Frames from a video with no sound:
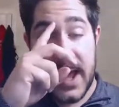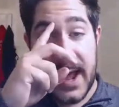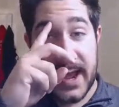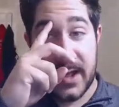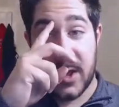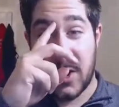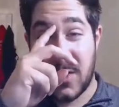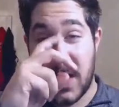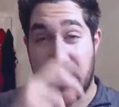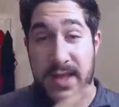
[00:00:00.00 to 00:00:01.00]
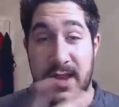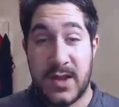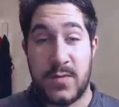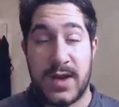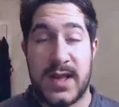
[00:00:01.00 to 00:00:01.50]
And so I'll tell
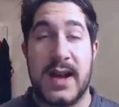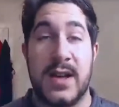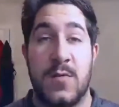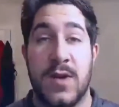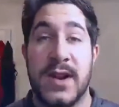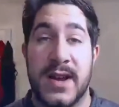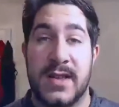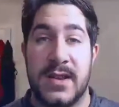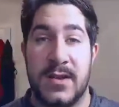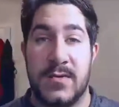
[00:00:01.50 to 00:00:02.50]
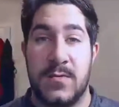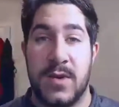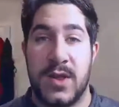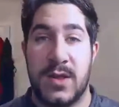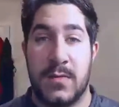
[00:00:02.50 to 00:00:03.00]
you exactly what not to do,
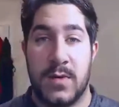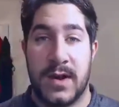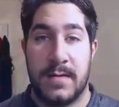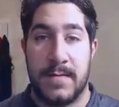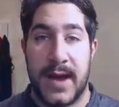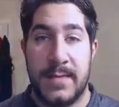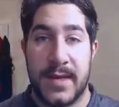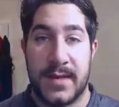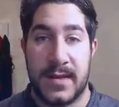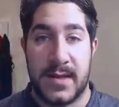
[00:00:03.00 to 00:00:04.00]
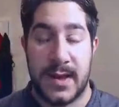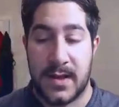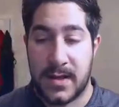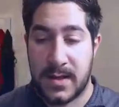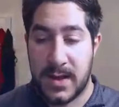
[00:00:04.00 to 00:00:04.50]
which is what my business
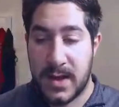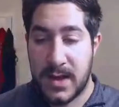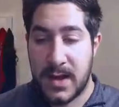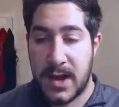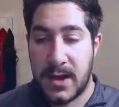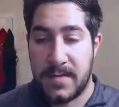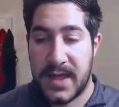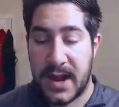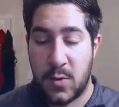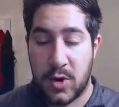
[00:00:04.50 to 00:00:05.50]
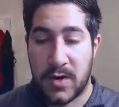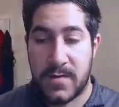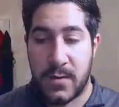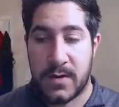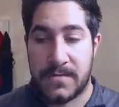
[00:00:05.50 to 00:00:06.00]
does, that I work
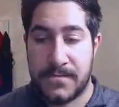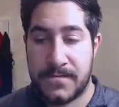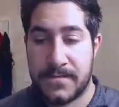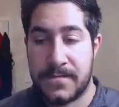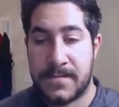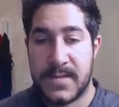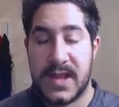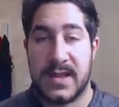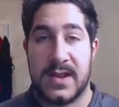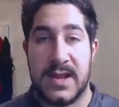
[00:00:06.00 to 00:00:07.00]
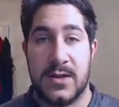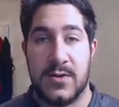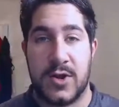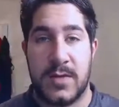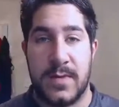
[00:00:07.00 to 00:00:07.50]
for, and it's a
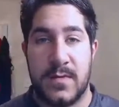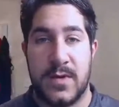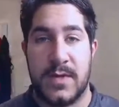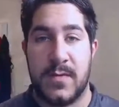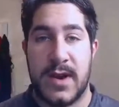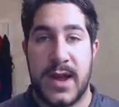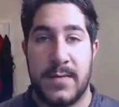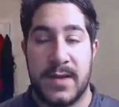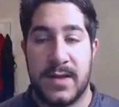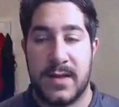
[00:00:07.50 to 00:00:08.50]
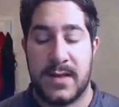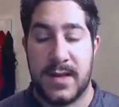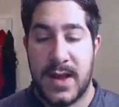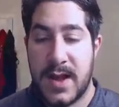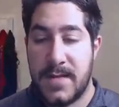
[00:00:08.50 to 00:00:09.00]
dealership. And what happens is
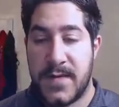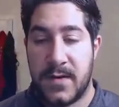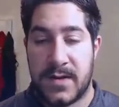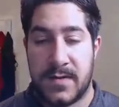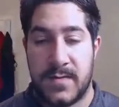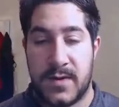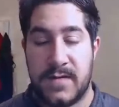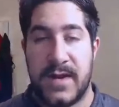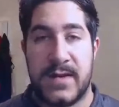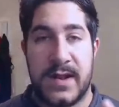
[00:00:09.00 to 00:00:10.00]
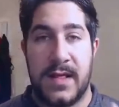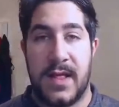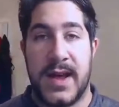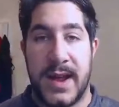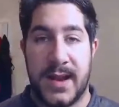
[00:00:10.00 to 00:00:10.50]
there's a very
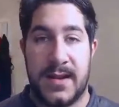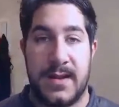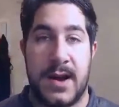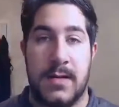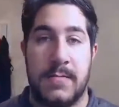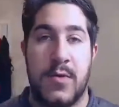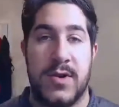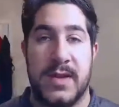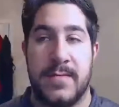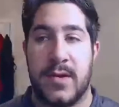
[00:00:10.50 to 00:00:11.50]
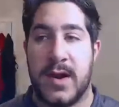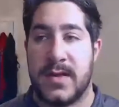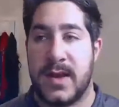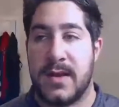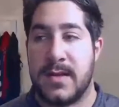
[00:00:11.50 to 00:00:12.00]
light onboarding
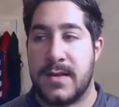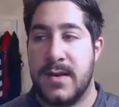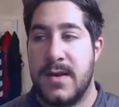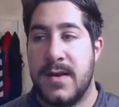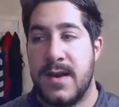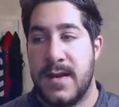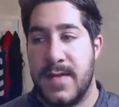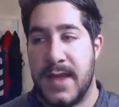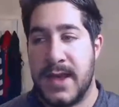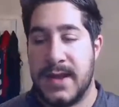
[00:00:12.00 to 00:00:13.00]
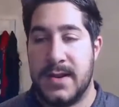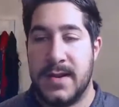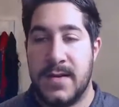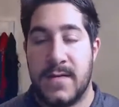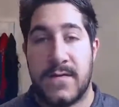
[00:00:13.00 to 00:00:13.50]
process, and then
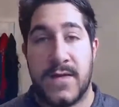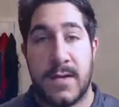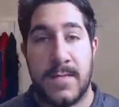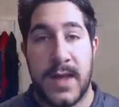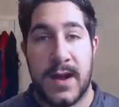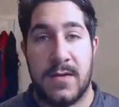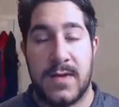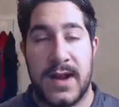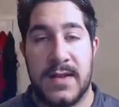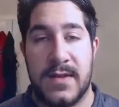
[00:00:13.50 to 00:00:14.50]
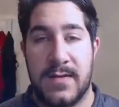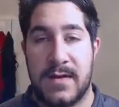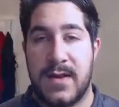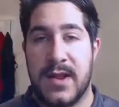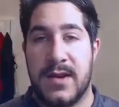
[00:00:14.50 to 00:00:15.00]
from there, right,
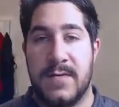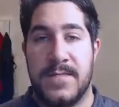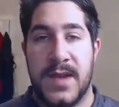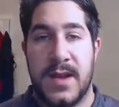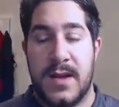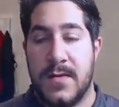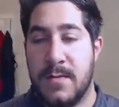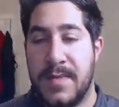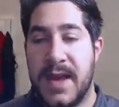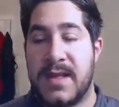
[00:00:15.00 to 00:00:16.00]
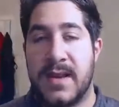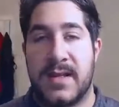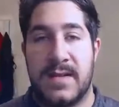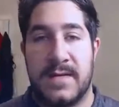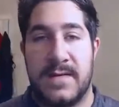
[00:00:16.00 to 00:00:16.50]
there's the basics
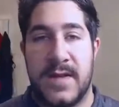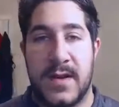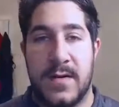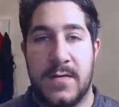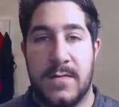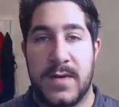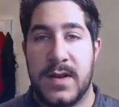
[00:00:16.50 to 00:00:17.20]
of your